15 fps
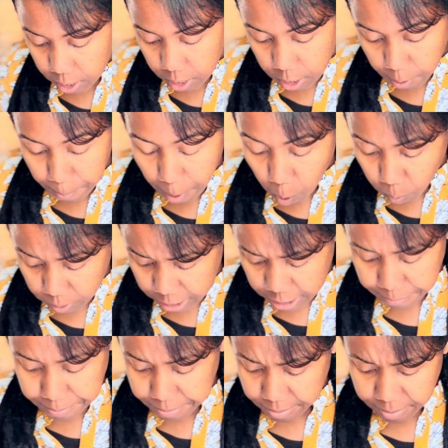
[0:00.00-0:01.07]
the most,
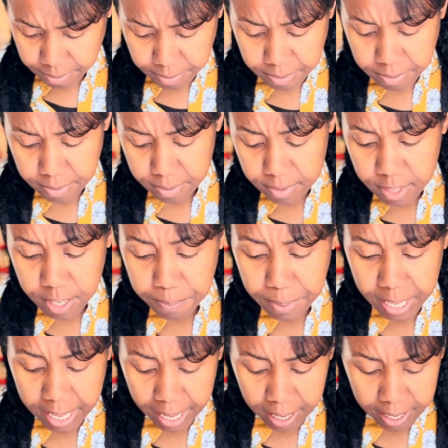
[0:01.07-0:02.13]

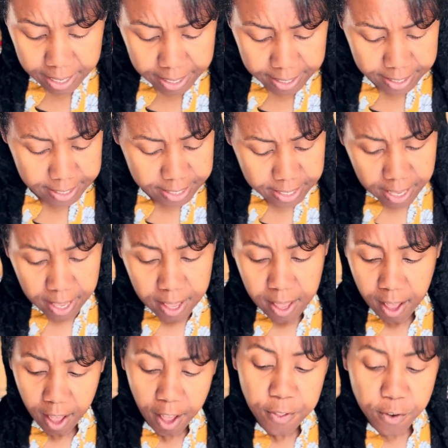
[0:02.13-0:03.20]
because
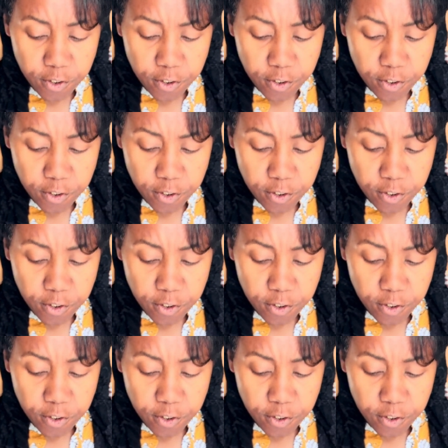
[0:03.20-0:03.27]
other